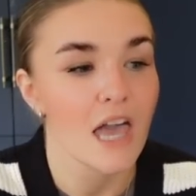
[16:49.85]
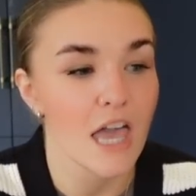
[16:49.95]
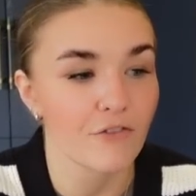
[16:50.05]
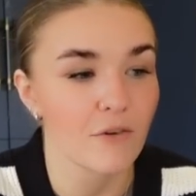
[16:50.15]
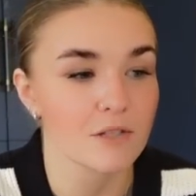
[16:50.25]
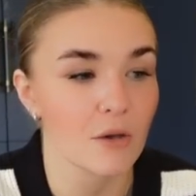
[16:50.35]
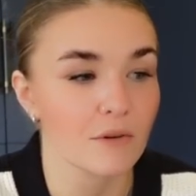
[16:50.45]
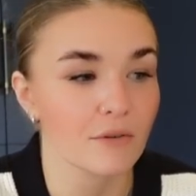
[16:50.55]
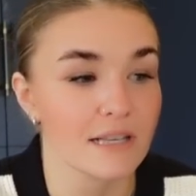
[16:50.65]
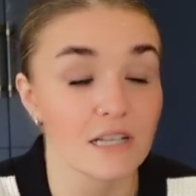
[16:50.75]
If I'm
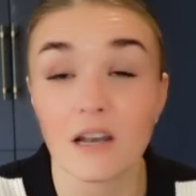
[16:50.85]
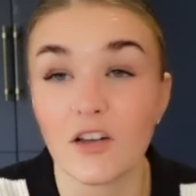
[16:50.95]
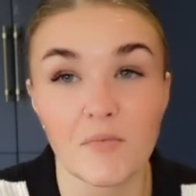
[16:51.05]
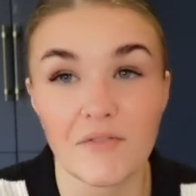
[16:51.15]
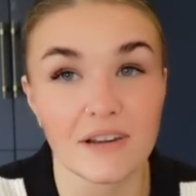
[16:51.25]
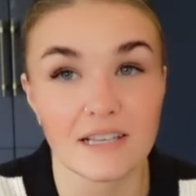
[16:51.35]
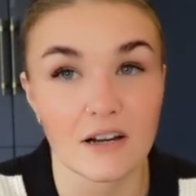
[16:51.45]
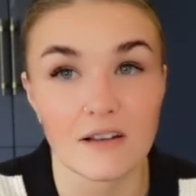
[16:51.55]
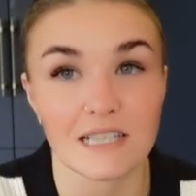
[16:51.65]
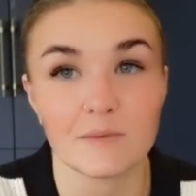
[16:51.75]
totally honest, I love my fitness
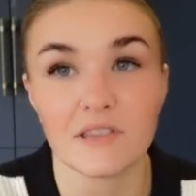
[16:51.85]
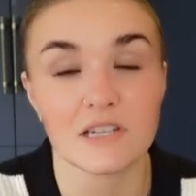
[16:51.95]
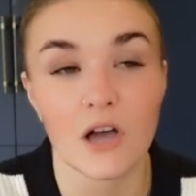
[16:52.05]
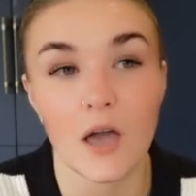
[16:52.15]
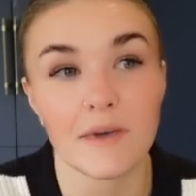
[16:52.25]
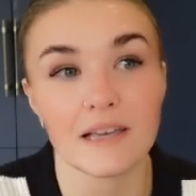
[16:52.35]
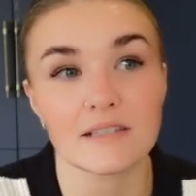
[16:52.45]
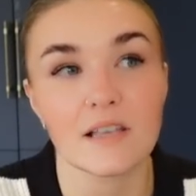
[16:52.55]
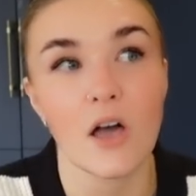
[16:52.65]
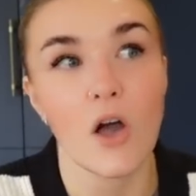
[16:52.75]
classes, but the
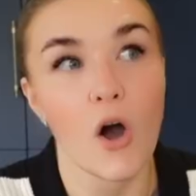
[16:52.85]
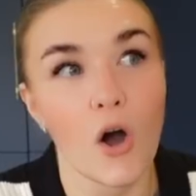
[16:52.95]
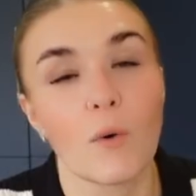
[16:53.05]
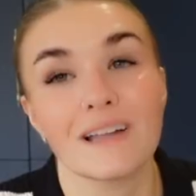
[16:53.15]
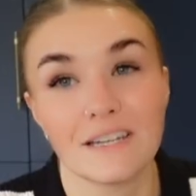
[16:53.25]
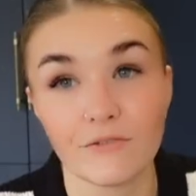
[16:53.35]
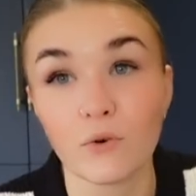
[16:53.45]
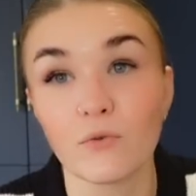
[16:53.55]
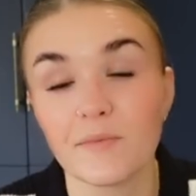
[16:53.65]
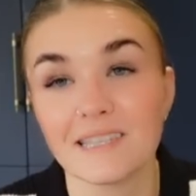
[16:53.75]
timings are quite
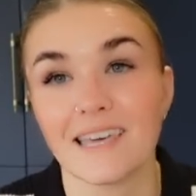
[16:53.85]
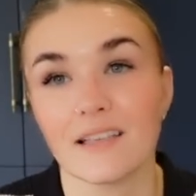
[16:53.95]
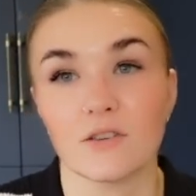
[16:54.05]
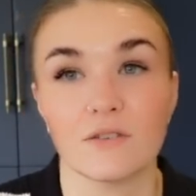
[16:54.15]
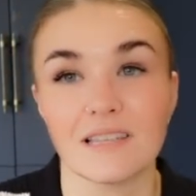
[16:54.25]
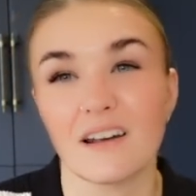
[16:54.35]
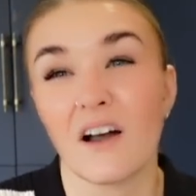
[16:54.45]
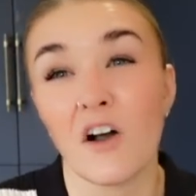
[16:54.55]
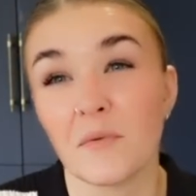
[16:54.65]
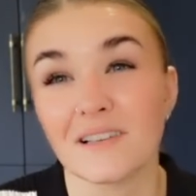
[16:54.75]
difficult for me to get to because they're like
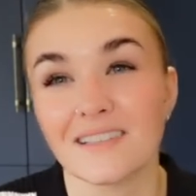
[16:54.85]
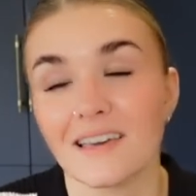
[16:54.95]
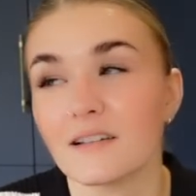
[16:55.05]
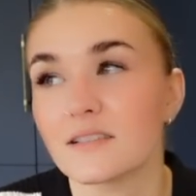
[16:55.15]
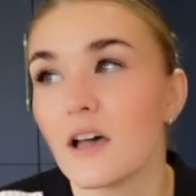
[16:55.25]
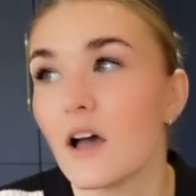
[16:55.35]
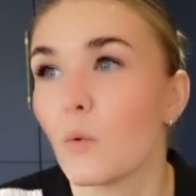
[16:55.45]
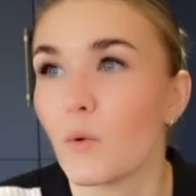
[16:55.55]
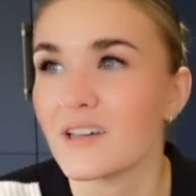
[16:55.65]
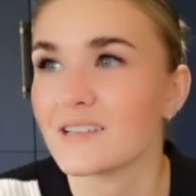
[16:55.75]
6:30
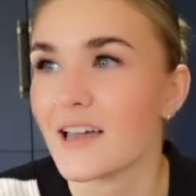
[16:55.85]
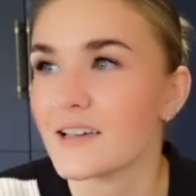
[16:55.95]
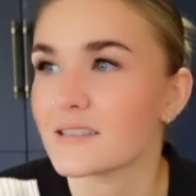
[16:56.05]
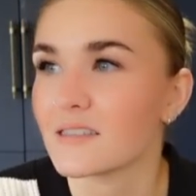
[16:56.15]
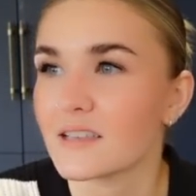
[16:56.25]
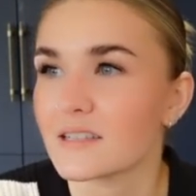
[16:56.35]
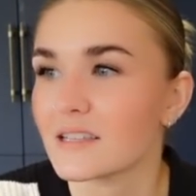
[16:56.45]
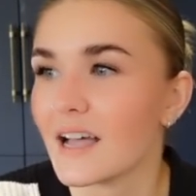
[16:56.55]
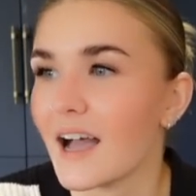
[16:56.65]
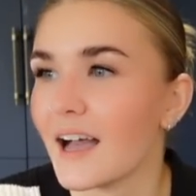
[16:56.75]
weekdays and things like
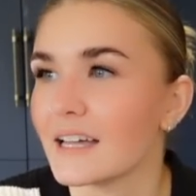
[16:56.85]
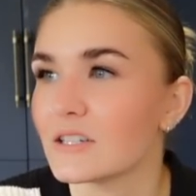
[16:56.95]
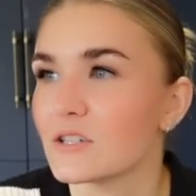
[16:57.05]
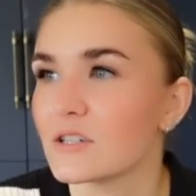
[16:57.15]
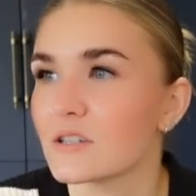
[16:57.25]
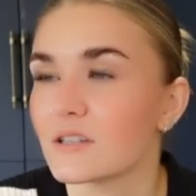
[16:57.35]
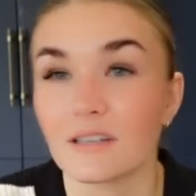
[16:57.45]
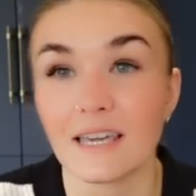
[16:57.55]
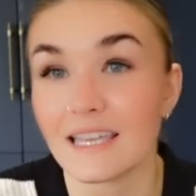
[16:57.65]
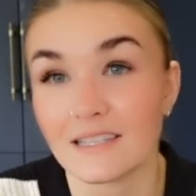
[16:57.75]
that, and the
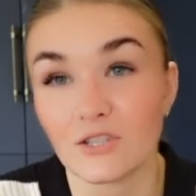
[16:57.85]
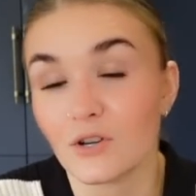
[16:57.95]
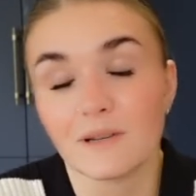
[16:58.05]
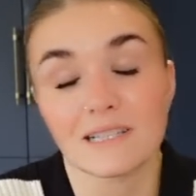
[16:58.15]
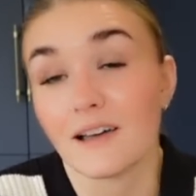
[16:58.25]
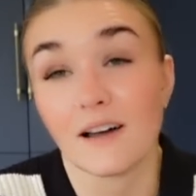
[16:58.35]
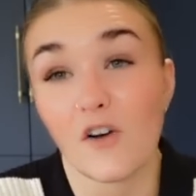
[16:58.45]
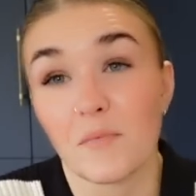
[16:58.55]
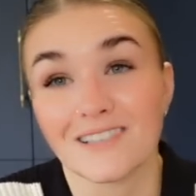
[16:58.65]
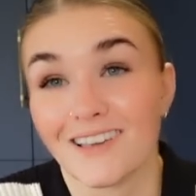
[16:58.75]
kids, you know what it's like at
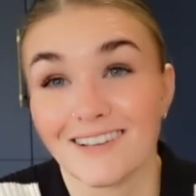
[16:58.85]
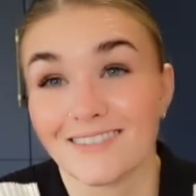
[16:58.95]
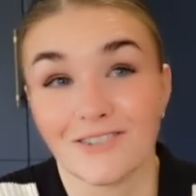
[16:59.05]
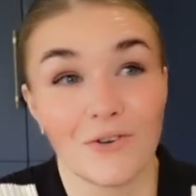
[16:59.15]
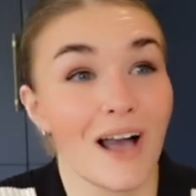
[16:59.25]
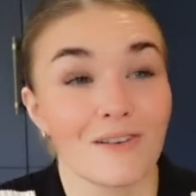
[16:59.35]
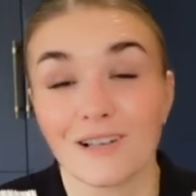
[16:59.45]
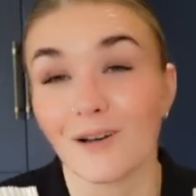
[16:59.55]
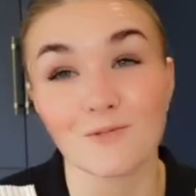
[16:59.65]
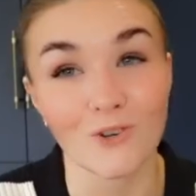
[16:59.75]
6:30 in your house,
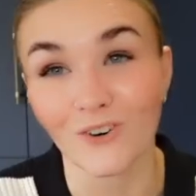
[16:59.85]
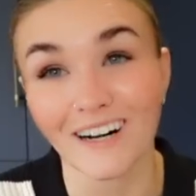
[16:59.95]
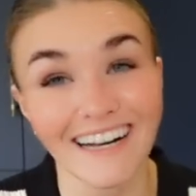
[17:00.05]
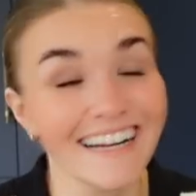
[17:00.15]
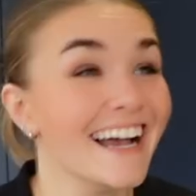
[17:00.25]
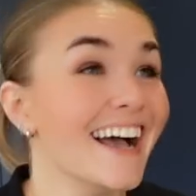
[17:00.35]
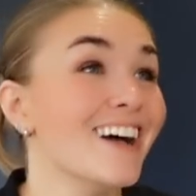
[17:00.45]
like I'm sorry.